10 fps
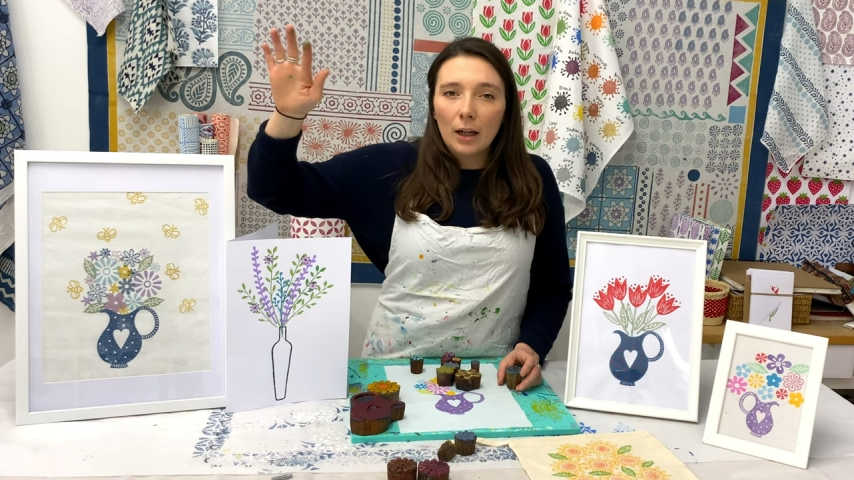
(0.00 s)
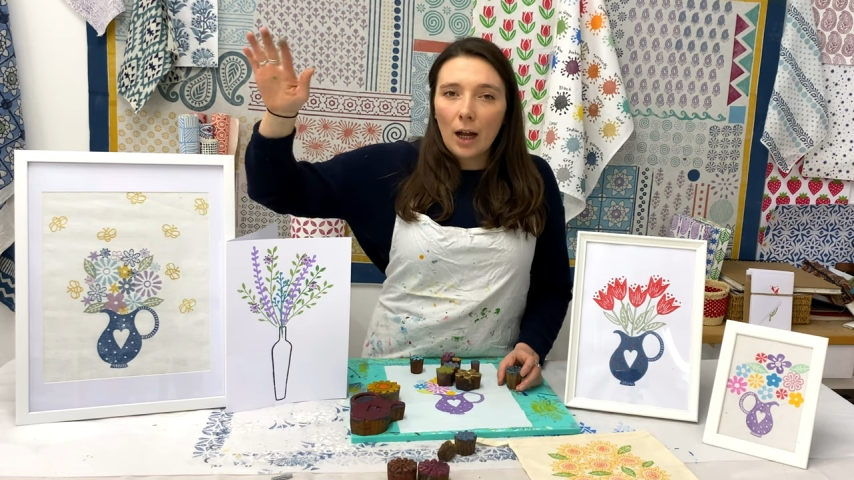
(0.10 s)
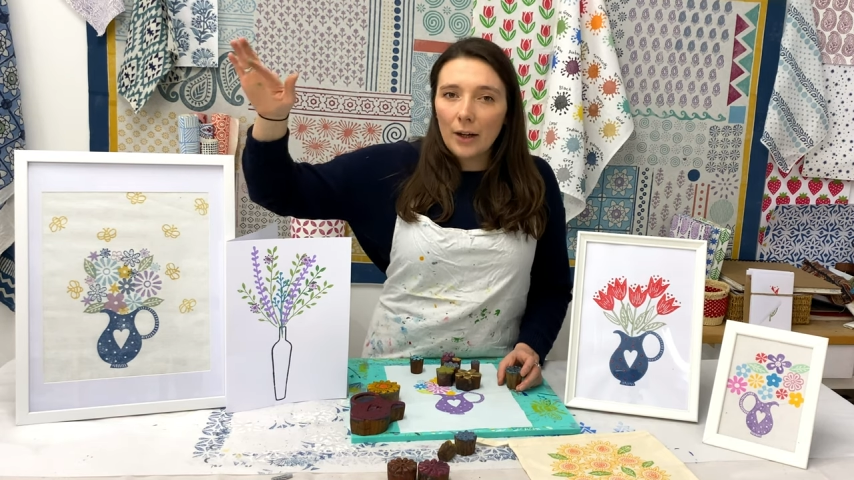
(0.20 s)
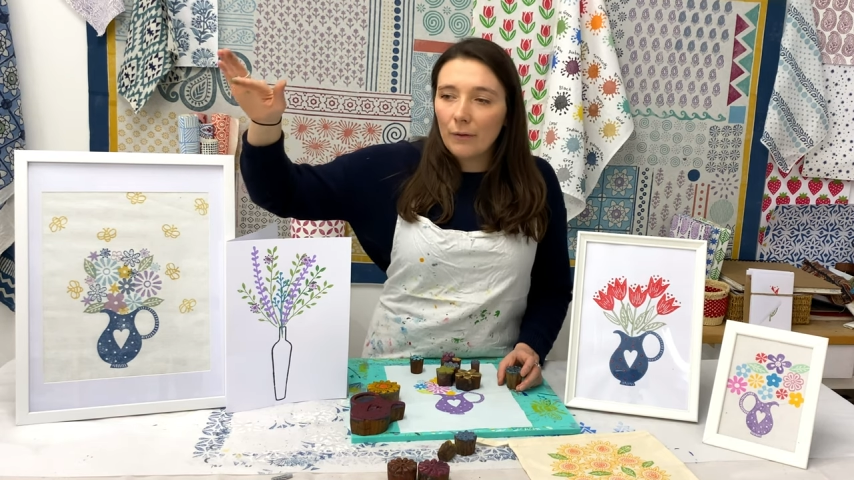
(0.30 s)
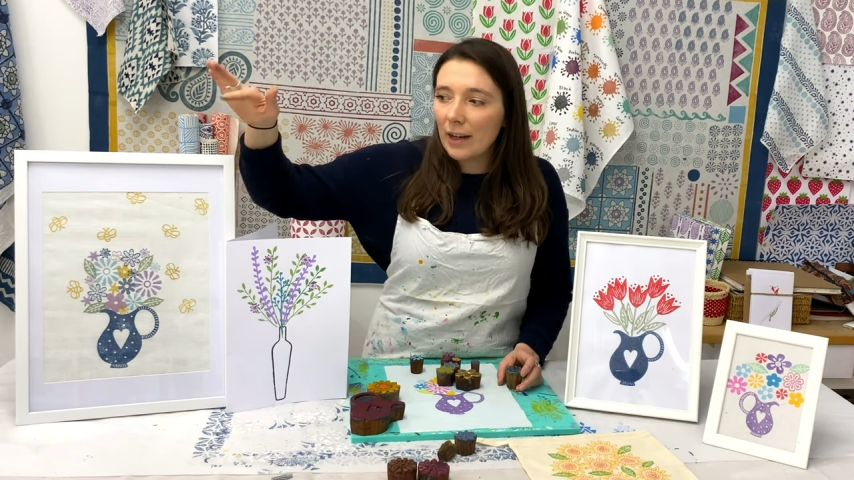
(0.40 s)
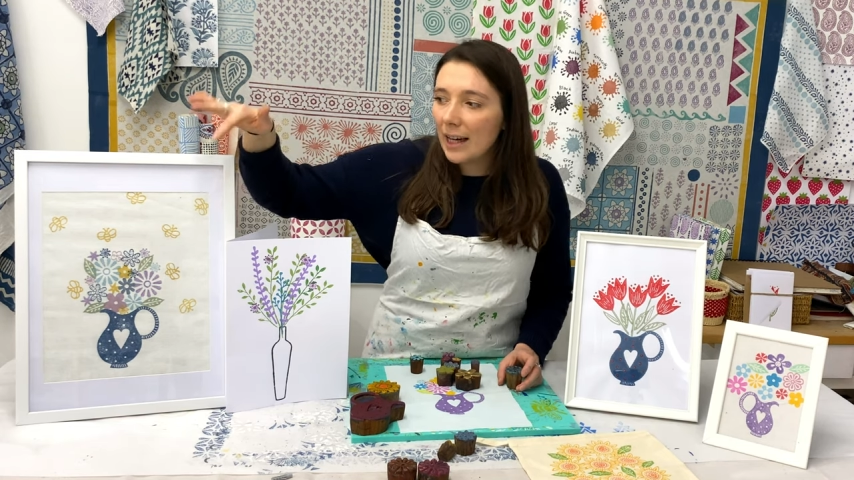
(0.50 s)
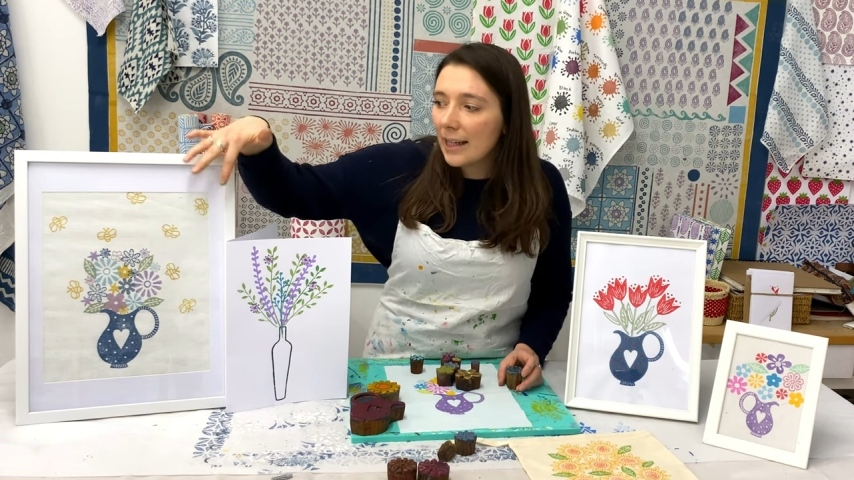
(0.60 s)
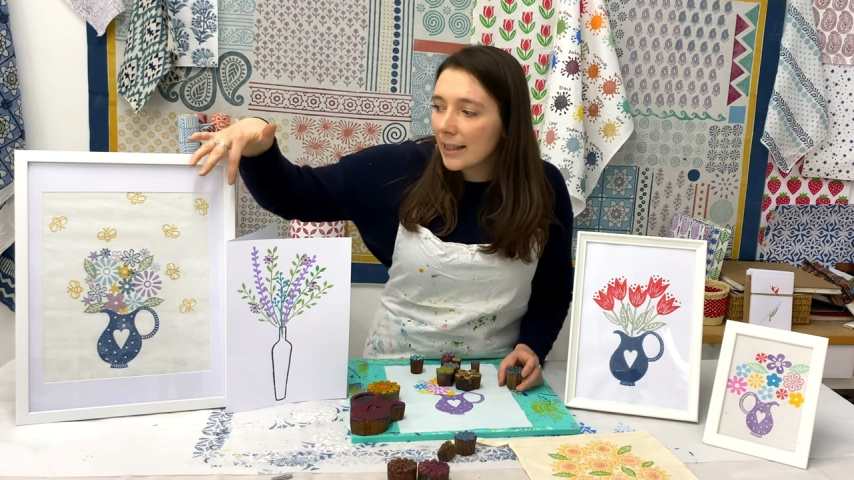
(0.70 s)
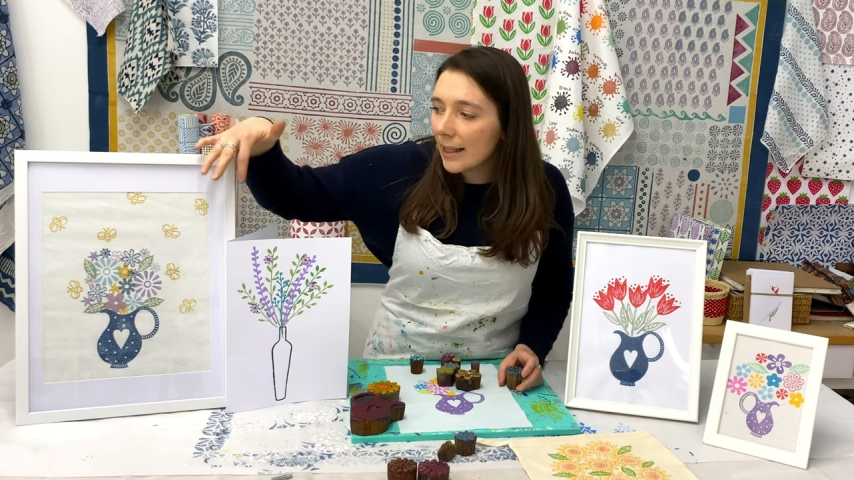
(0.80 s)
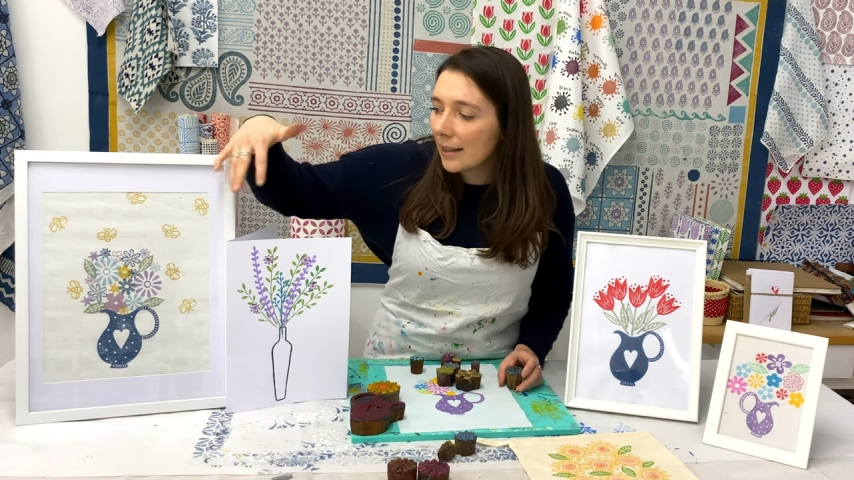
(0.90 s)
kind of
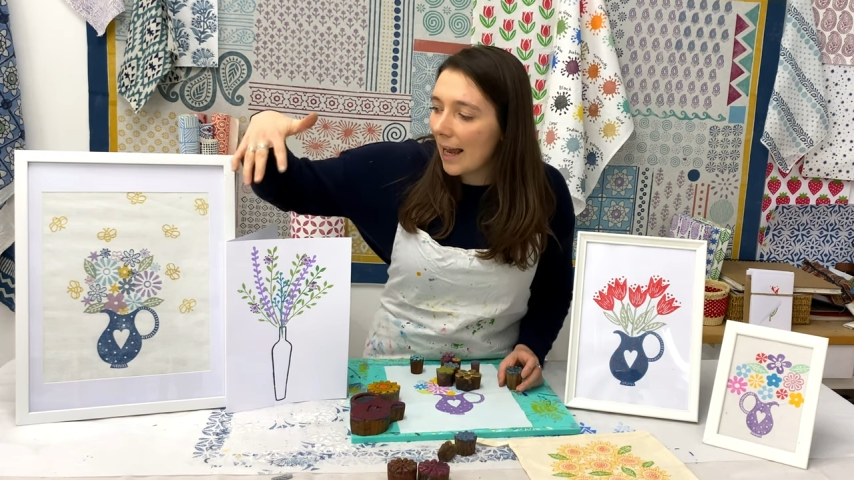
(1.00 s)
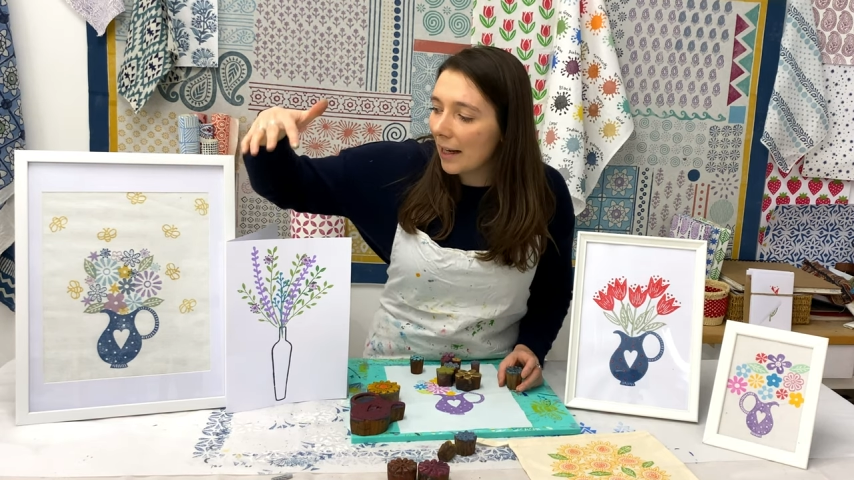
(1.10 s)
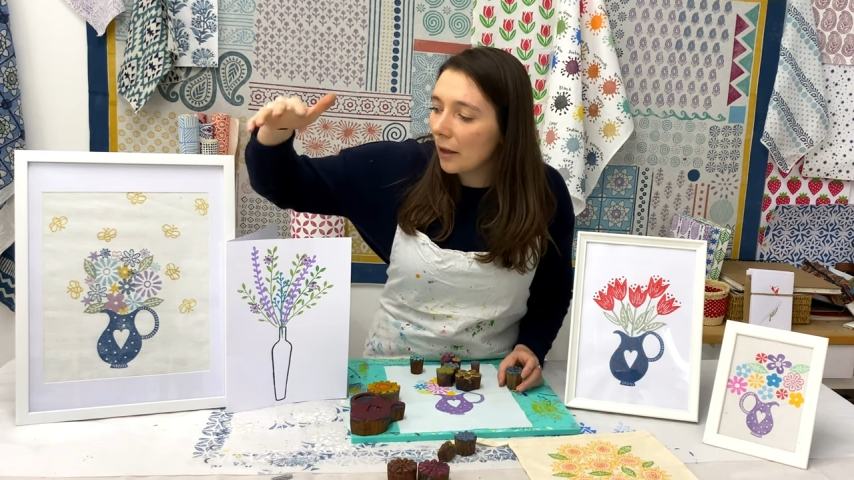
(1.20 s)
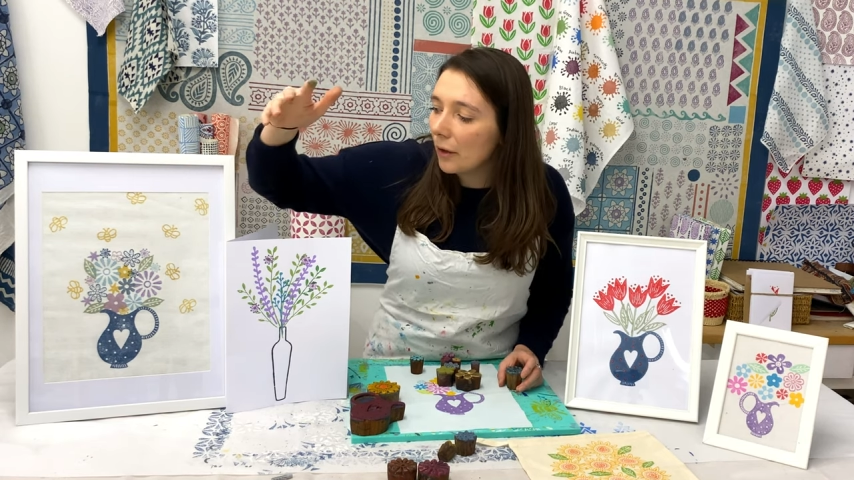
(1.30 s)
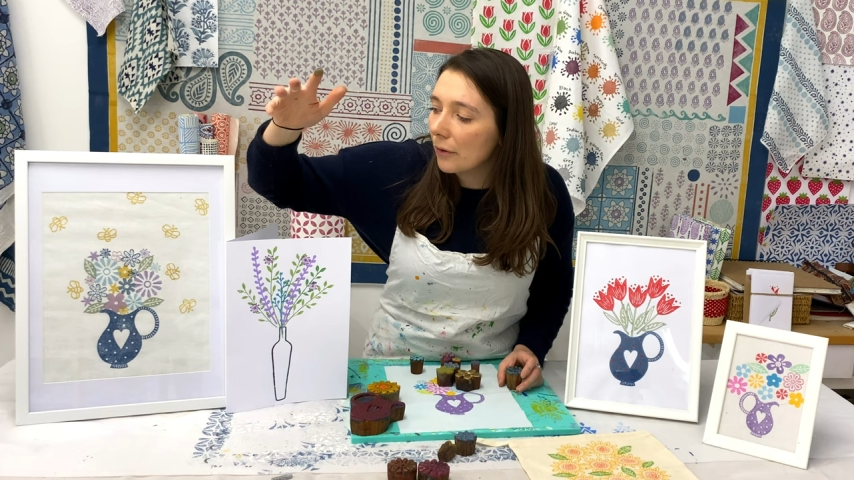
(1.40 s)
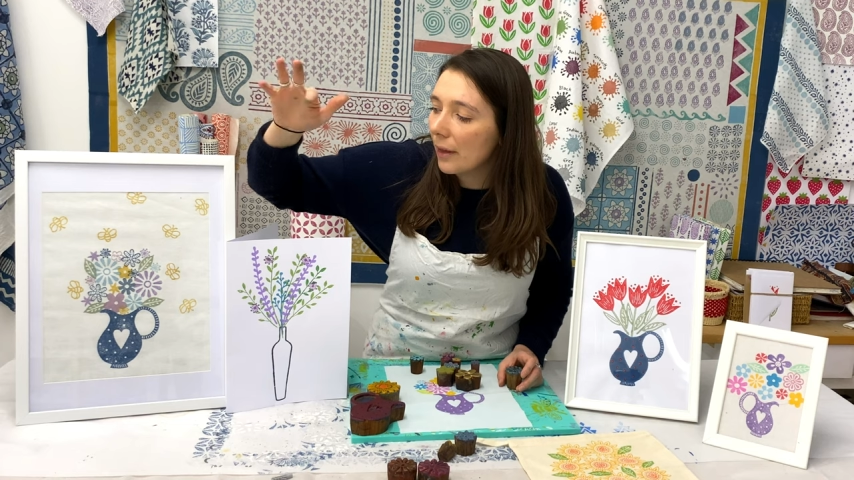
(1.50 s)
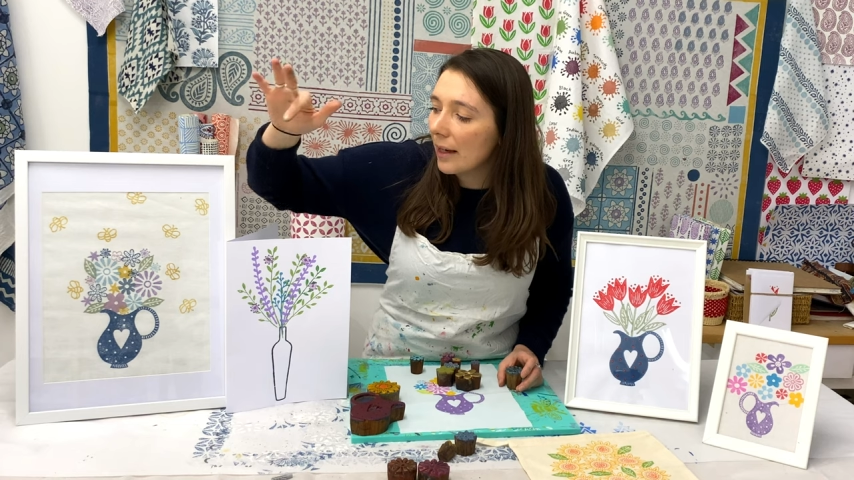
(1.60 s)
Indian yellow,